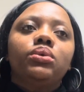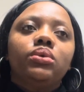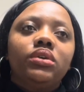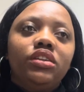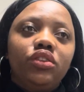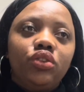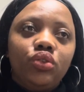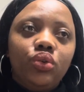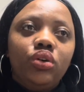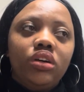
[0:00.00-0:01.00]
it
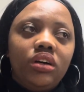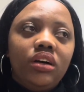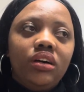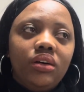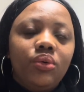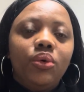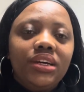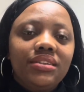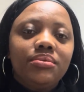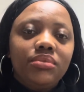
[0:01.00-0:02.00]
took
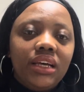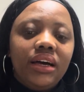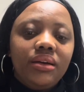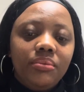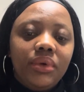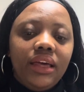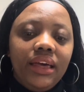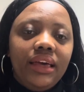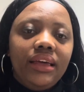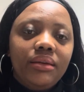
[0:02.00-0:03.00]
quite some time,
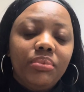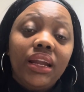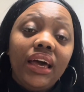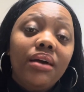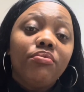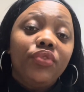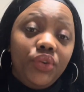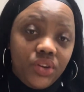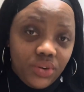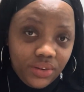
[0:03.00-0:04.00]
but I am
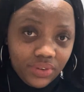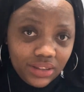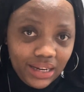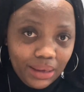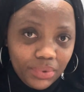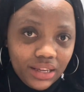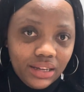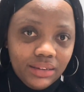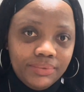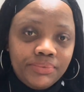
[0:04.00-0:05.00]
very grateful that I'm
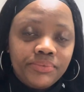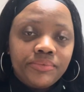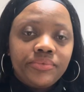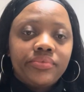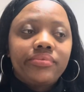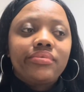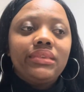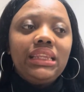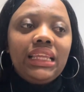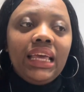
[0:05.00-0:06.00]
here.
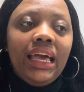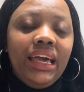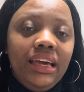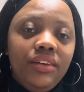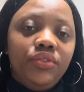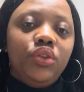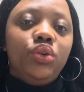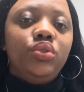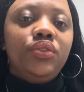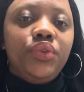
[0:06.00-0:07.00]
And for
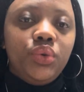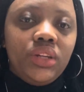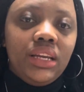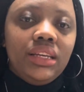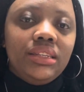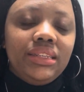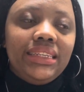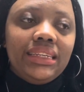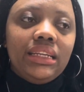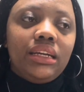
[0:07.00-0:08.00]
those of you that
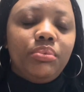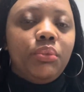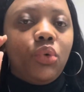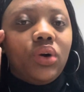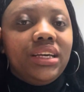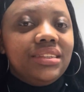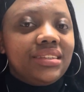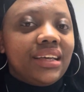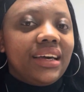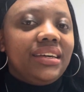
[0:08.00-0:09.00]
need a little bit more
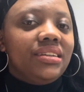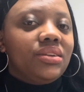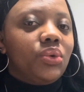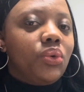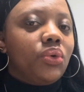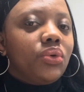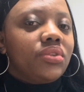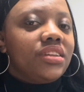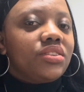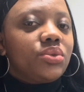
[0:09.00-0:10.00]
insight, or
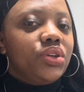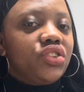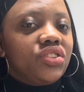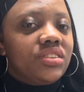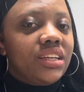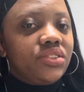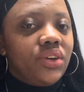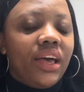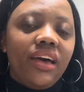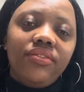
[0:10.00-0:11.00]
there's questions that you
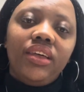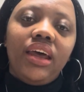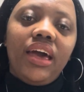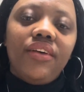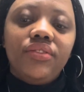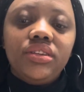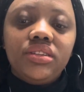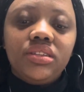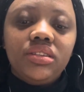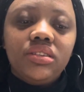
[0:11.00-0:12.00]
have that I
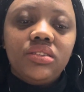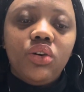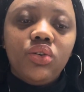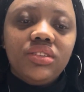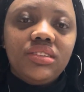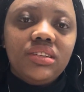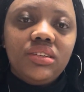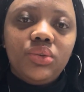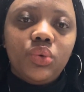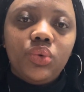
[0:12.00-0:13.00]
haven't
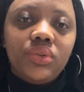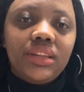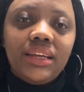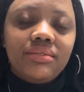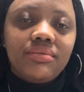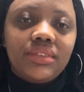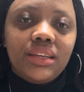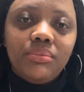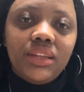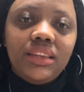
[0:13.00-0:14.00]
answered, or that
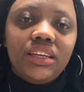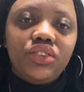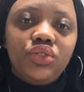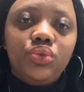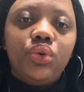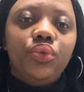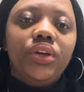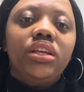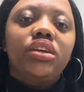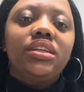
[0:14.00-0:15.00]
something that you are
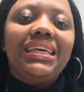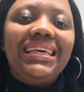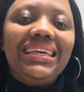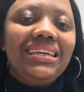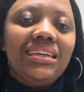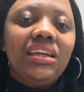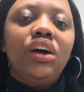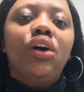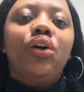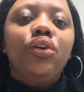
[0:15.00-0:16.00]
really keen
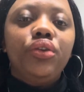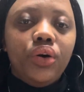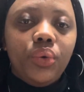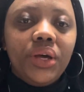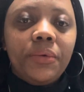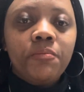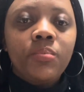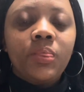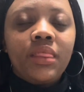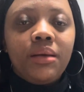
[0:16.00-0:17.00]
on knowing,
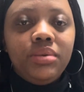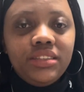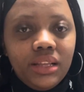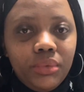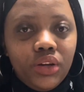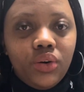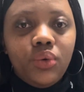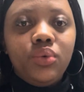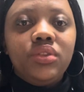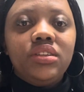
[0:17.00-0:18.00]
please let me
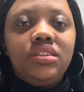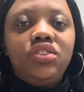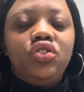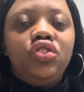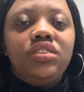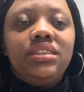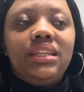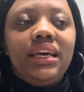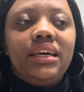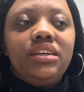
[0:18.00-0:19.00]
know. This is just
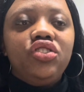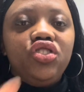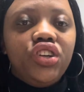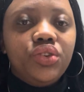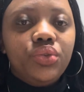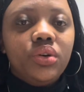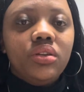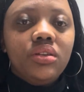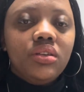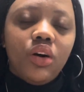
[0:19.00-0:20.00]
like a
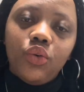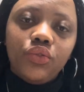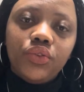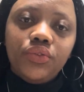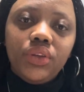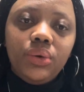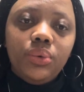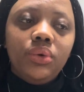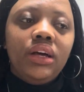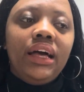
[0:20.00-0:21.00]
general
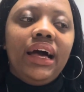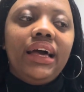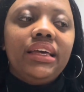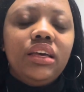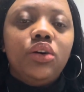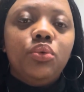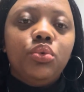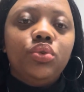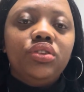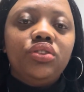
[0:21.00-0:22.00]
overview. I can go
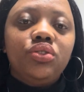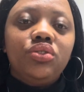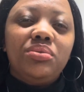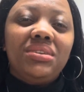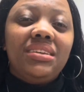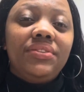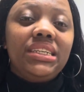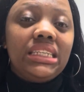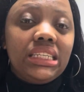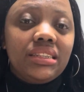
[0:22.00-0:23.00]
more into
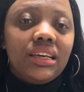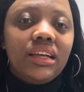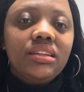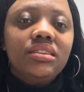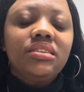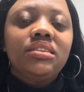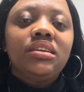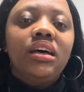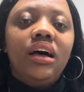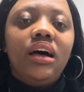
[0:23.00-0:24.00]
specific details
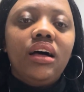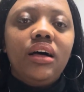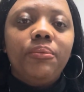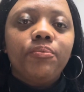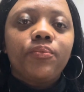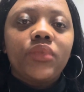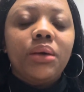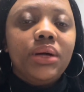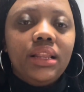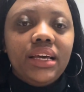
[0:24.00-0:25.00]
a
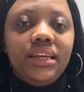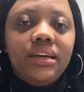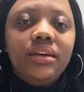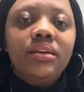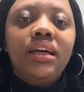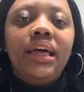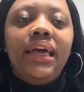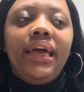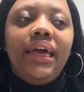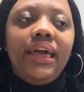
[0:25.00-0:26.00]
bit later.
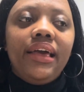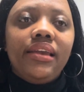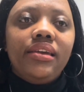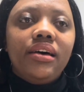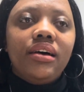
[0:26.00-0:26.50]
And